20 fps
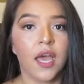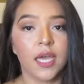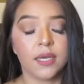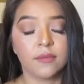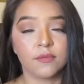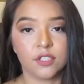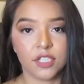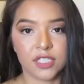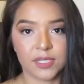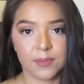
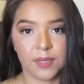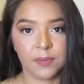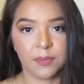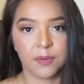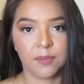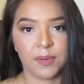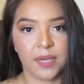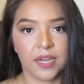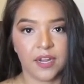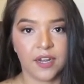Just be
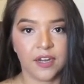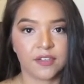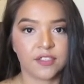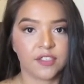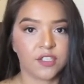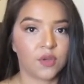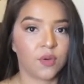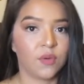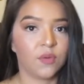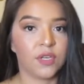prepared.
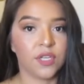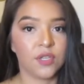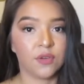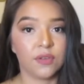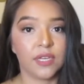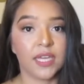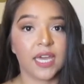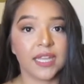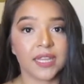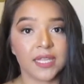So when you
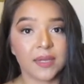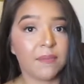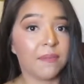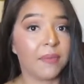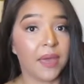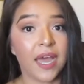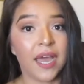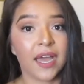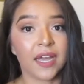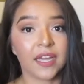get them
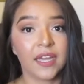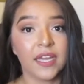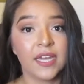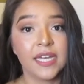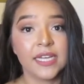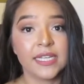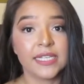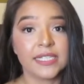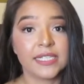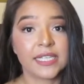back,
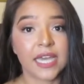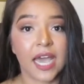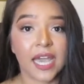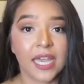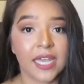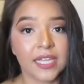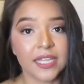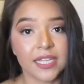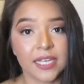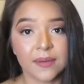
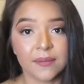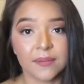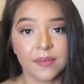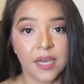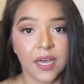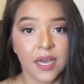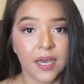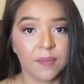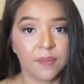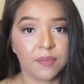tighten them
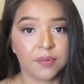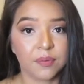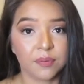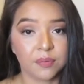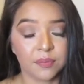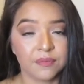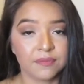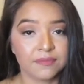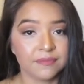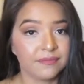up
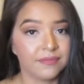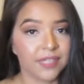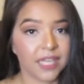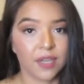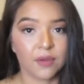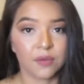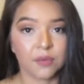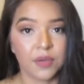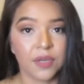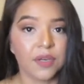
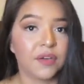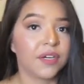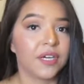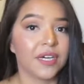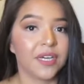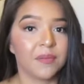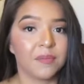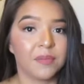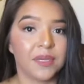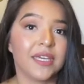like real
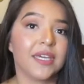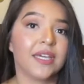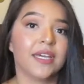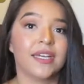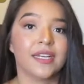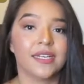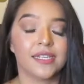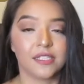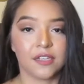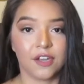good,
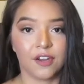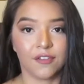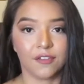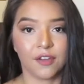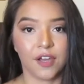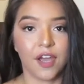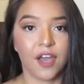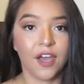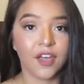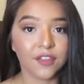because
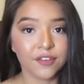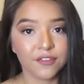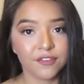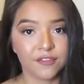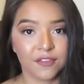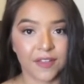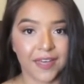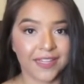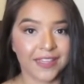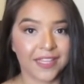our other
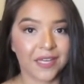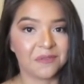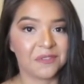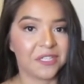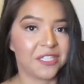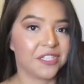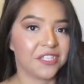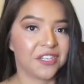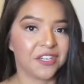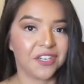flight that
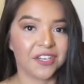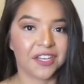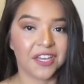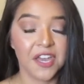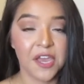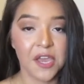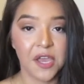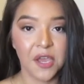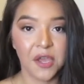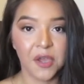we took,
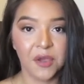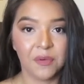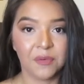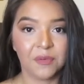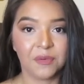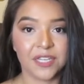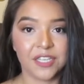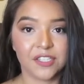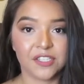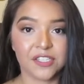
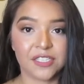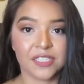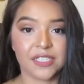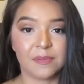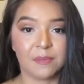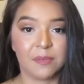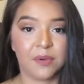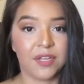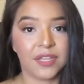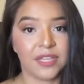we
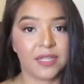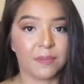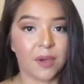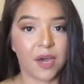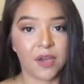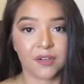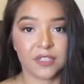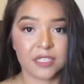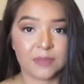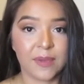just put the
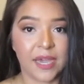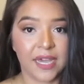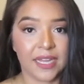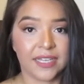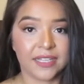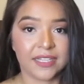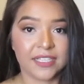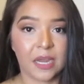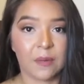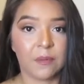bottles back
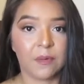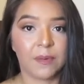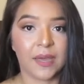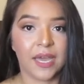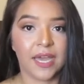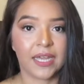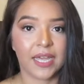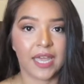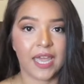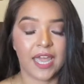in the diaper
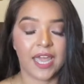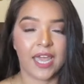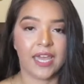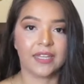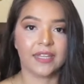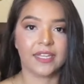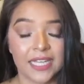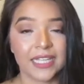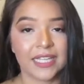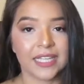bag
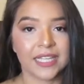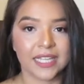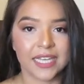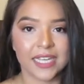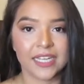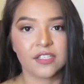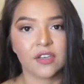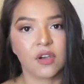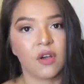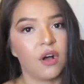and they
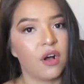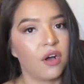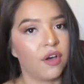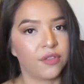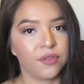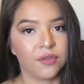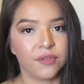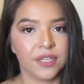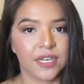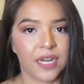leaked
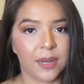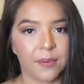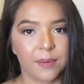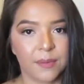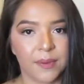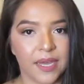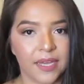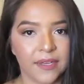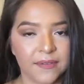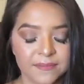all through the diaper
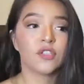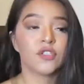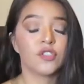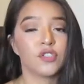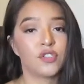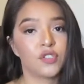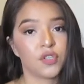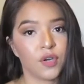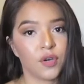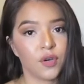bag.
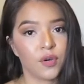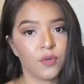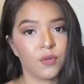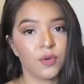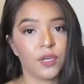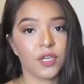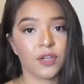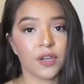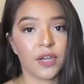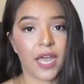So
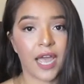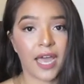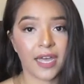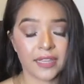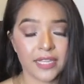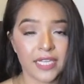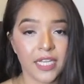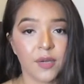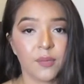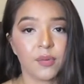when you're
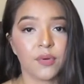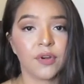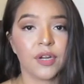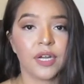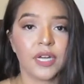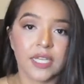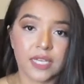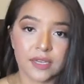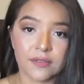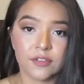at the
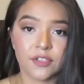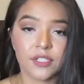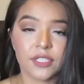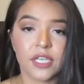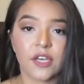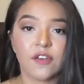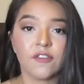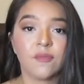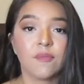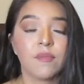airport, give
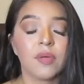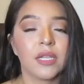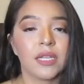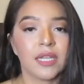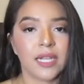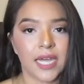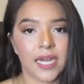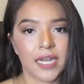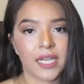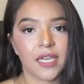yourself
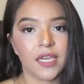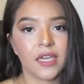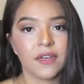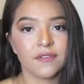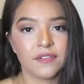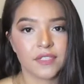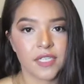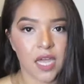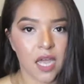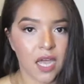plenty
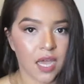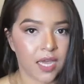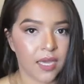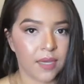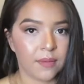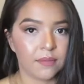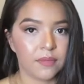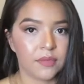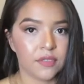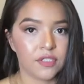of
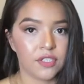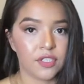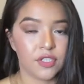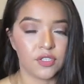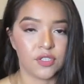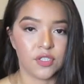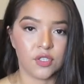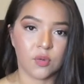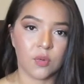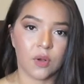time to
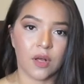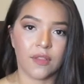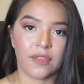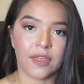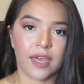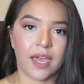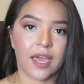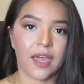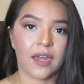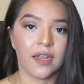do all
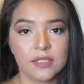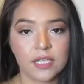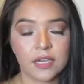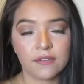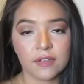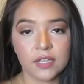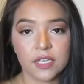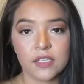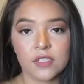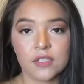that.
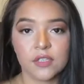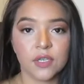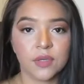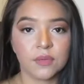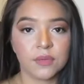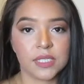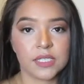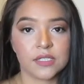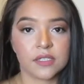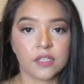Definitely do your
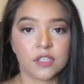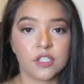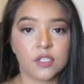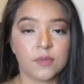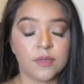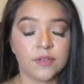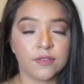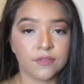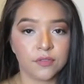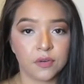research
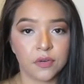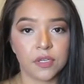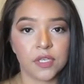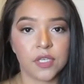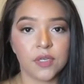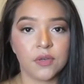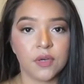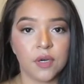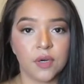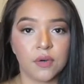before
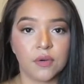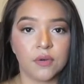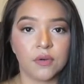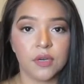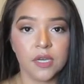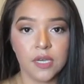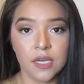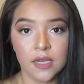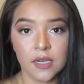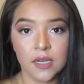you
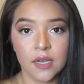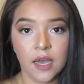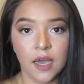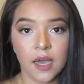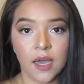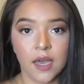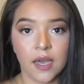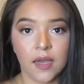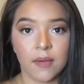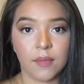go
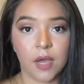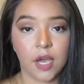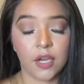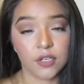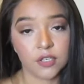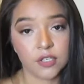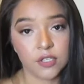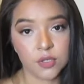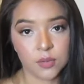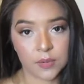
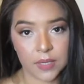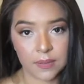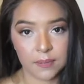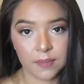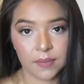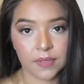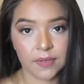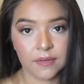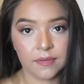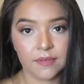on your trip.